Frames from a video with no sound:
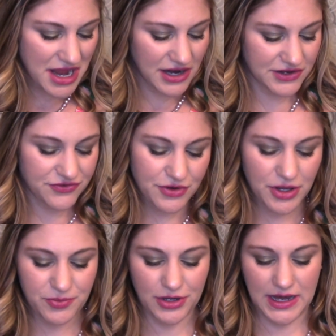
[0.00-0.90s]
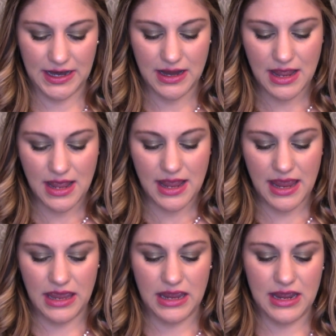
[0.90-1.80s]
It's really pretty,
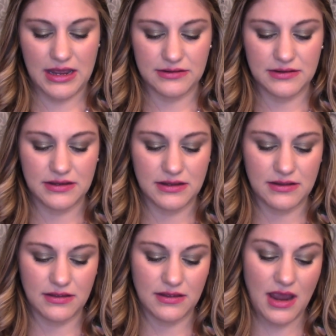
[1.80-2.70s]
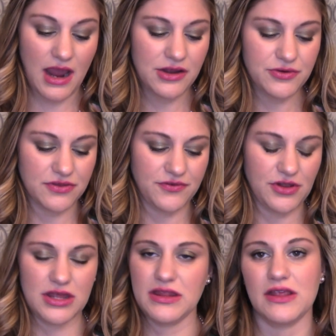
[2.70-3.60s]
and I always feel
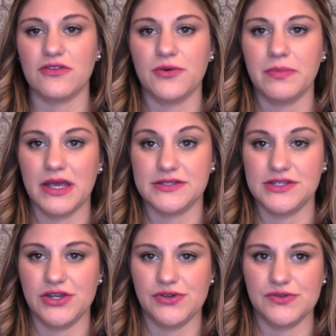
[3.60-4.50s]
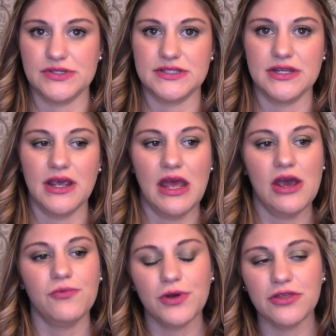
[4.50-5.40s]
like these are best used
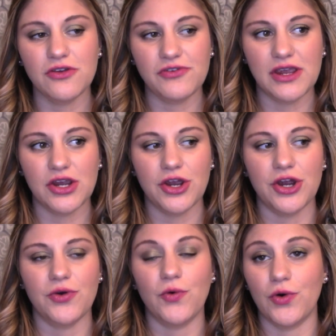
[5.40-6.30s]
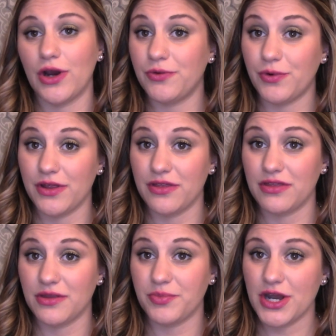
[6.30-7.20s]
with your finger or with
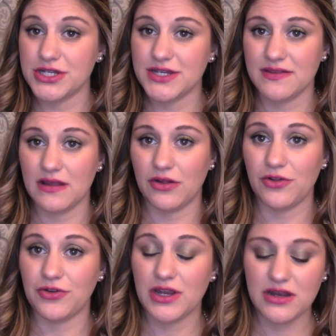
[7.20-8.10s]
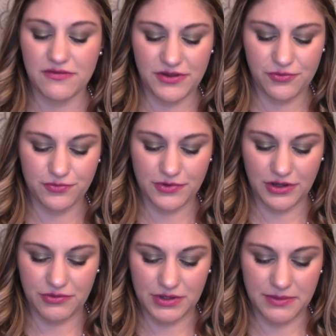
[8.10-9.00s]
the brush that's included if you
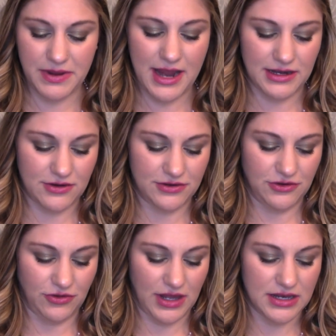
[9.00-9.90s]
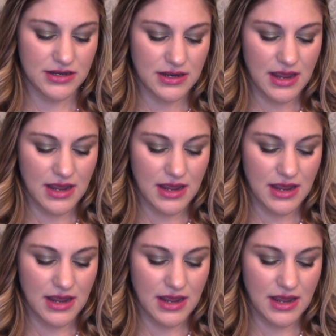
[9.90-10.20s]
really want to pack it on your lid.